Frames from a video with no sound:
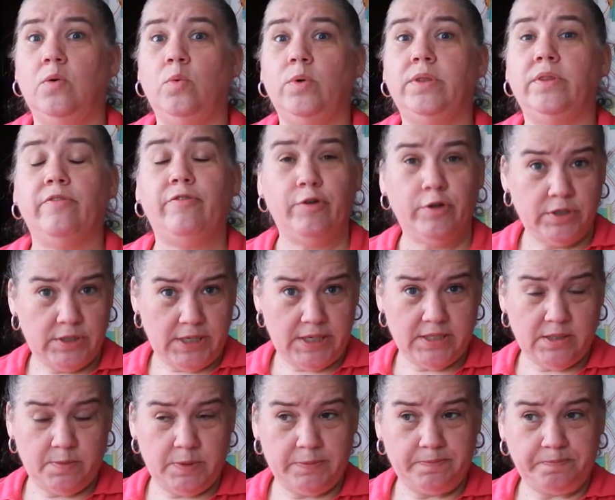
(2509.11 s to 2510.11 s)
with the first
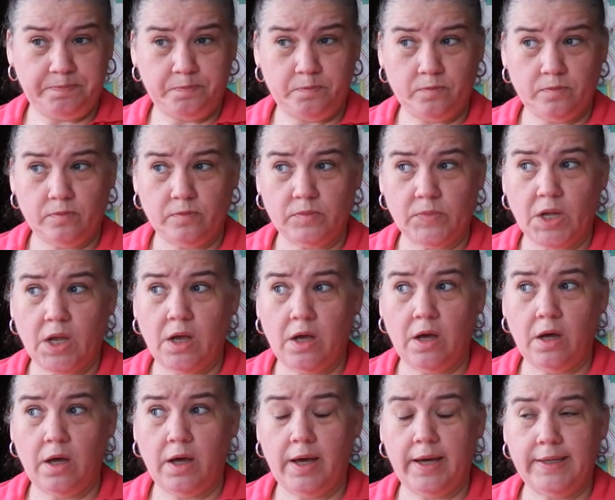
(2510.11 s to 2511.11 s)
husband, uh,
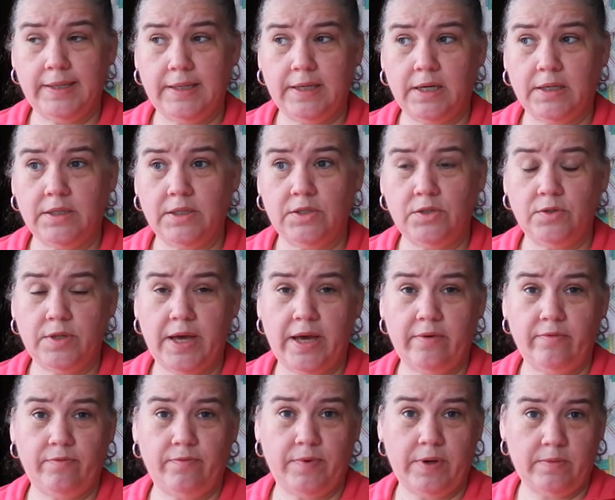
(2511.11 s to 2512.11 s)
I got to do
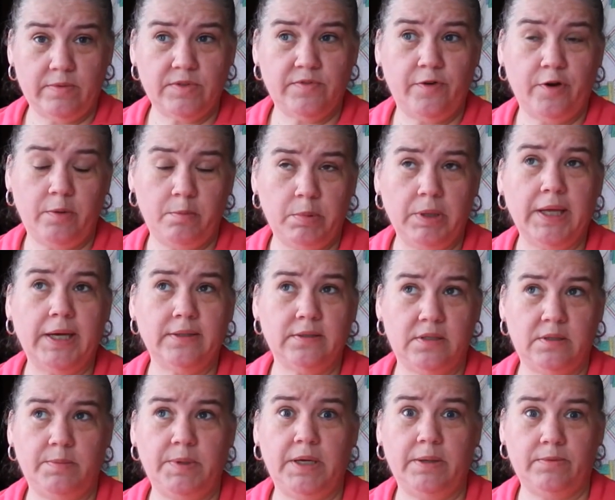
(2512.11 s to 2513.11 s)
that. I was very
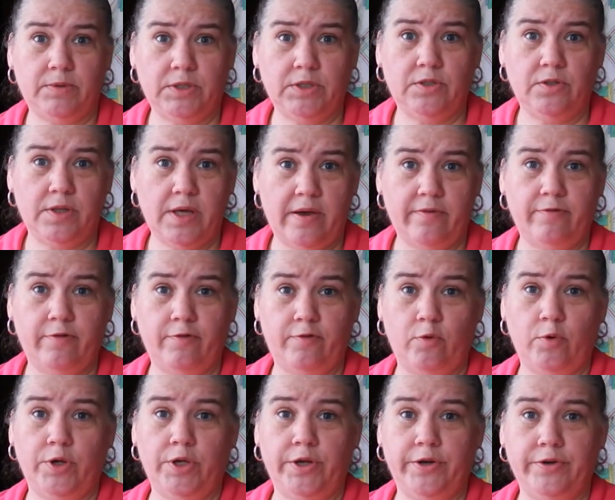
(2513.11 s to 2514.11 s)
blessed to be able to do that for
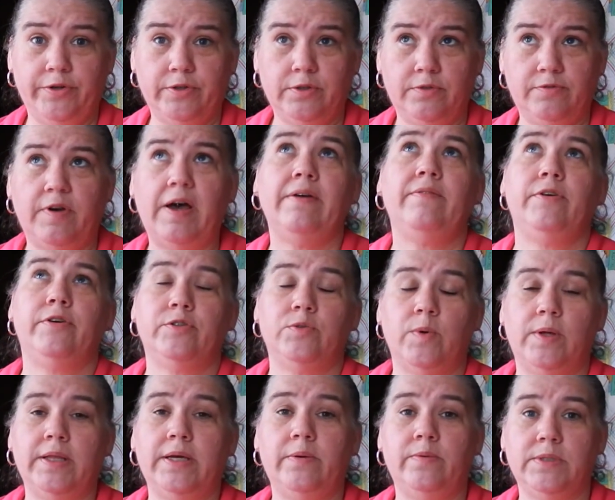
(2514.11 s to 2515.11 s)
four years, five years
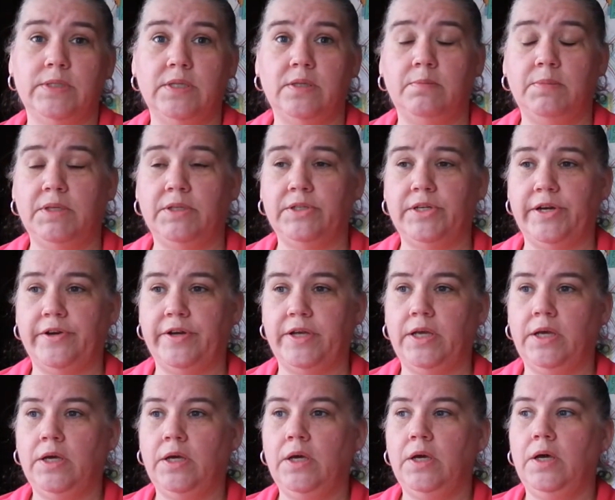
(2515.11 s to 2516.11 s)
while he was in the military.
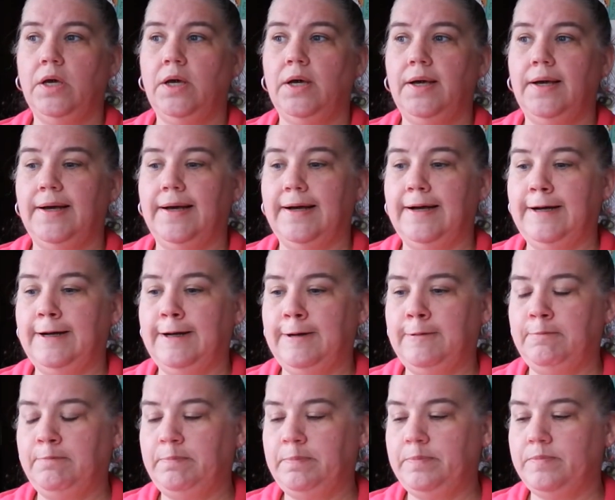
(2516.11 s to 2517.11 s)

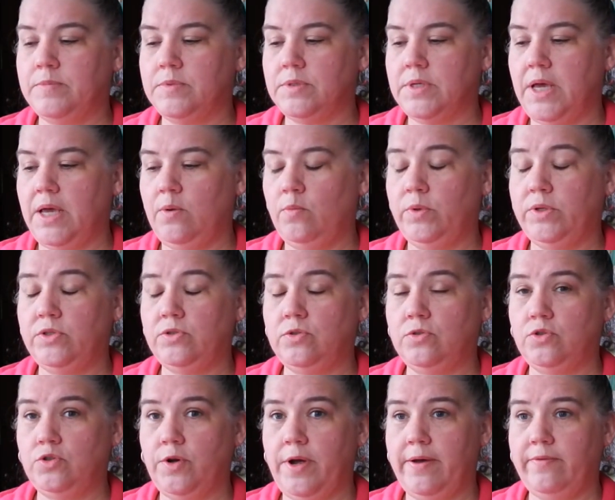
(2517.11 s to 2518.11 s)
Um, and we
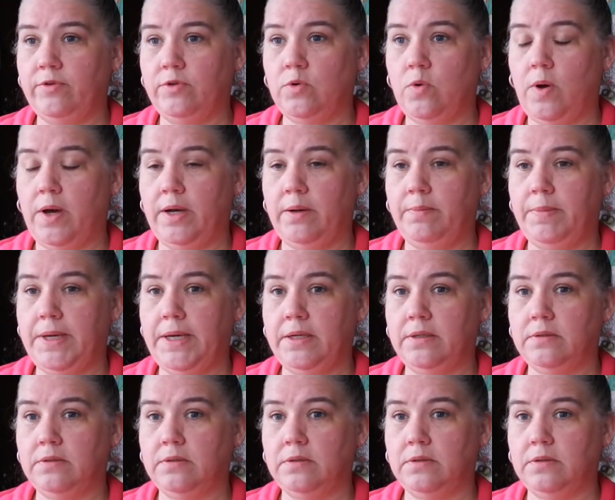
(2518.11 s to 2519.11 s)
traveled quite a bit
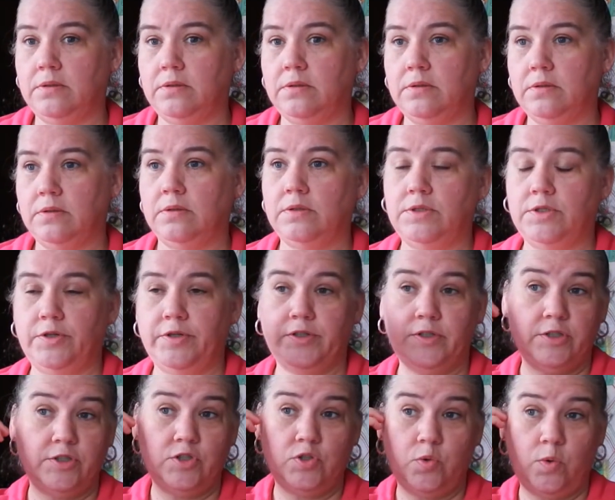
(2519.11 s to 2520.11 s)

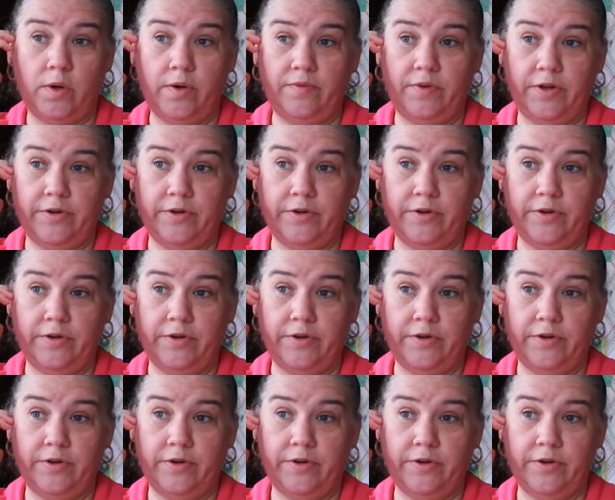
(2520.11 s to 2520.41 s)
during the 12